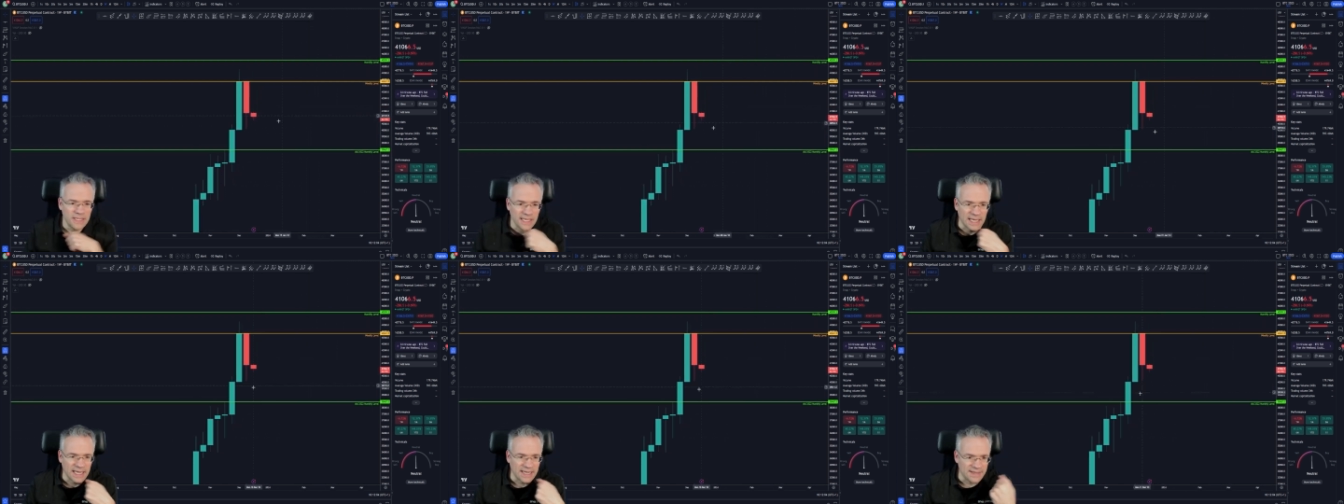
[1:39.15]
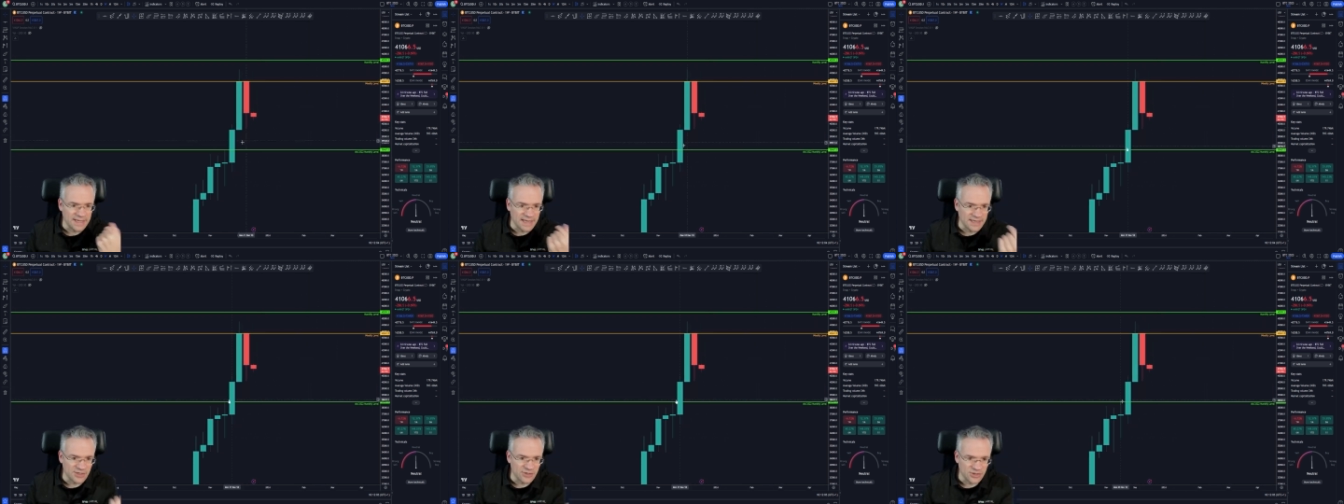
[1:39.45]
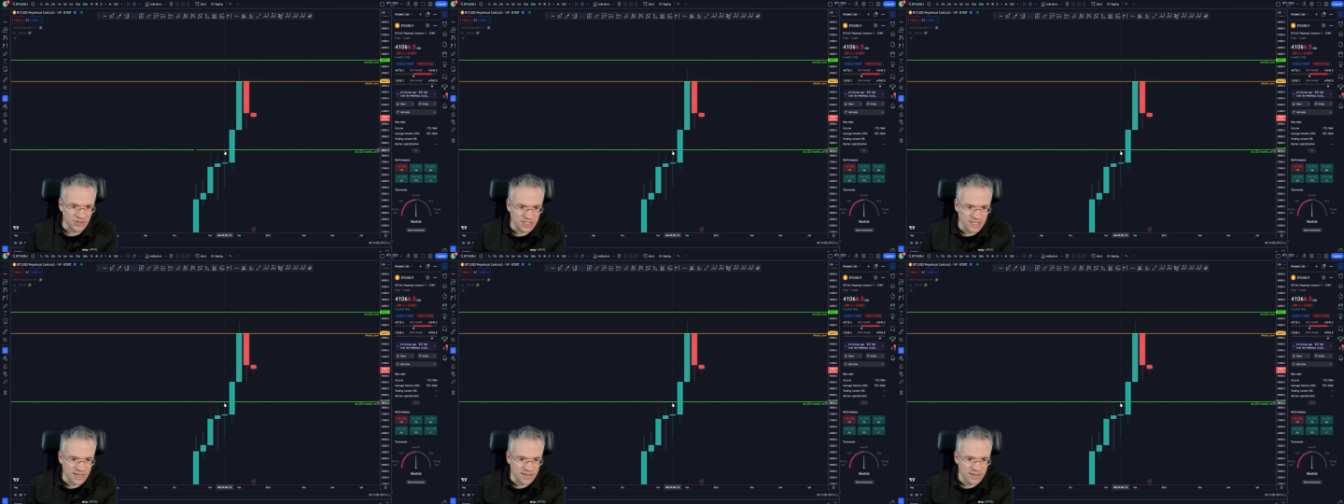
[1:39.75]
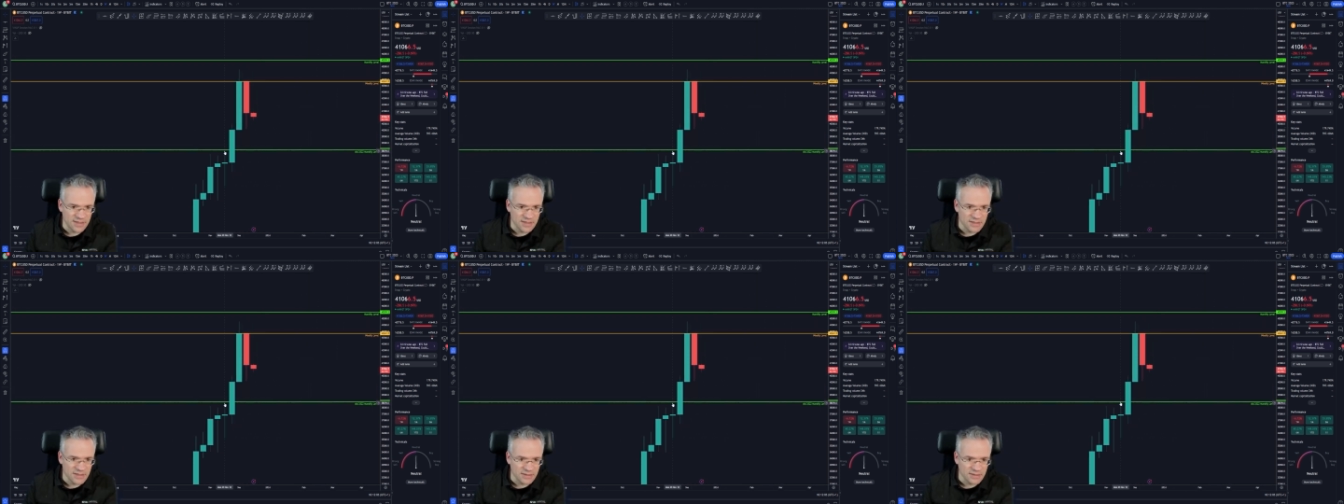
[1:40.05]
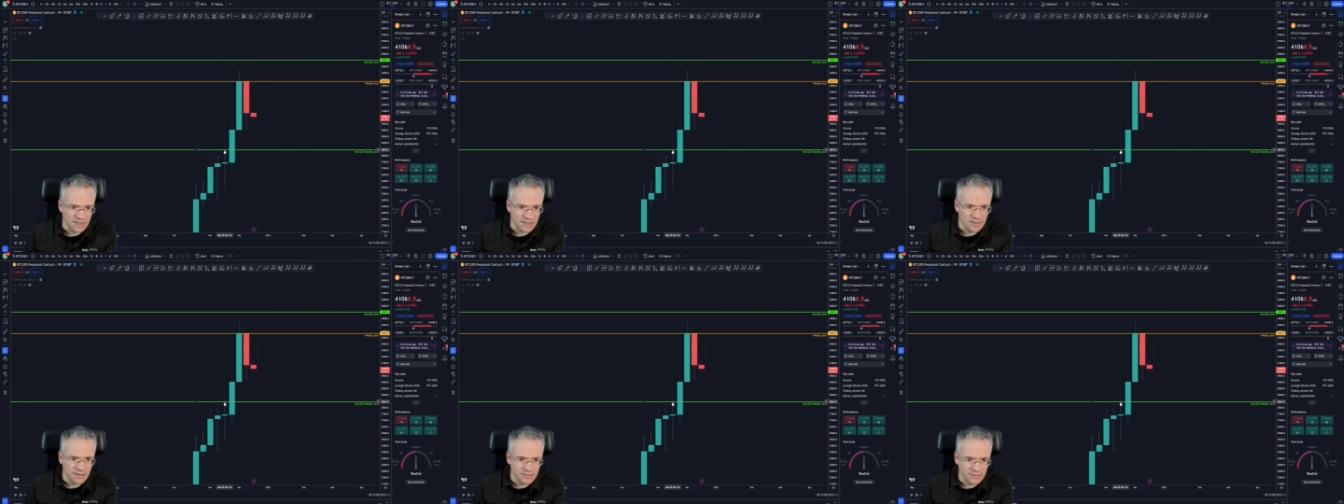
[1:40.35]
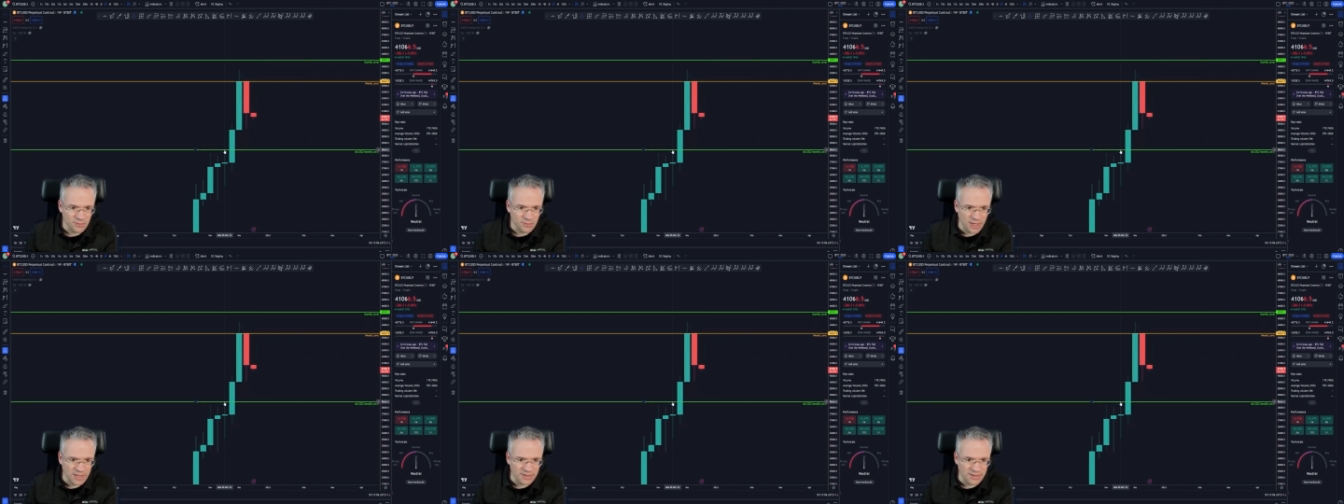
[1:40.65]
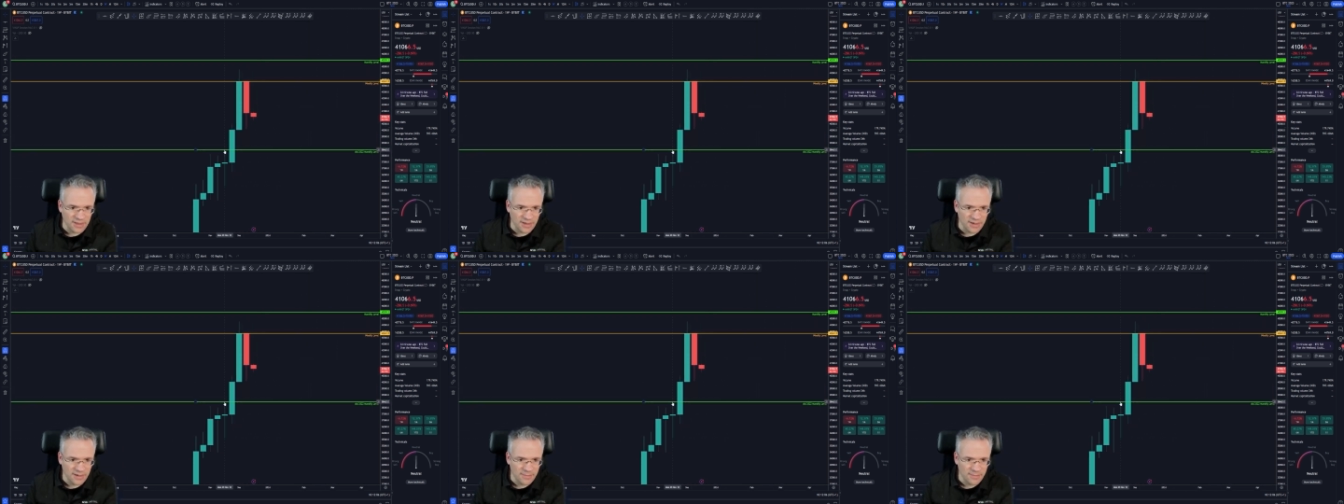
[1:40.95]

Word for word: And the answer is yes. Yeah, right there.